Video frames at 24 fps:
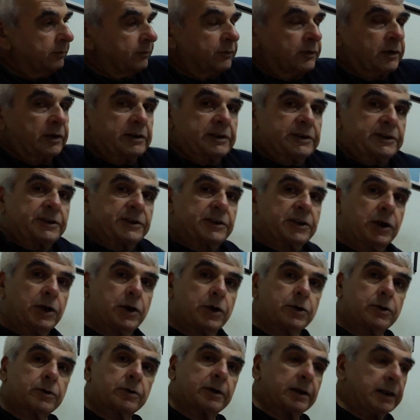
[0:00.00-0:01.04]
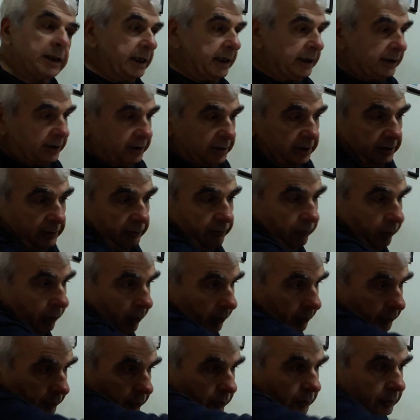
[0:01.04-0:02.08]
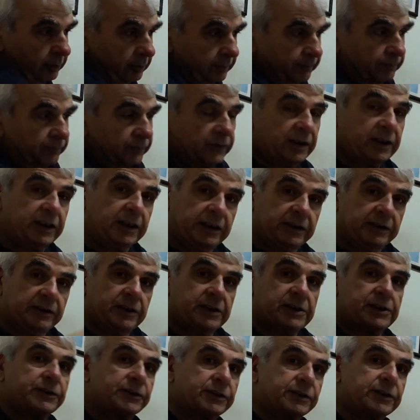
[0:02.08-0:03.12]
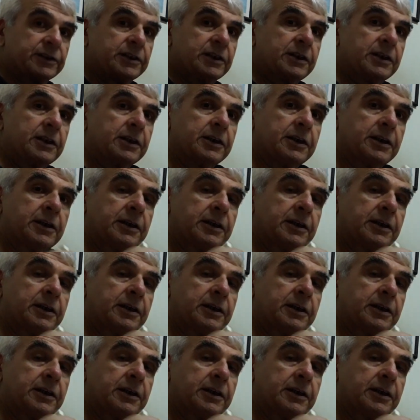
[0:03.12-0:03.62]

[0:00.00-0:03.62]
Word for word: There is no electron volt in this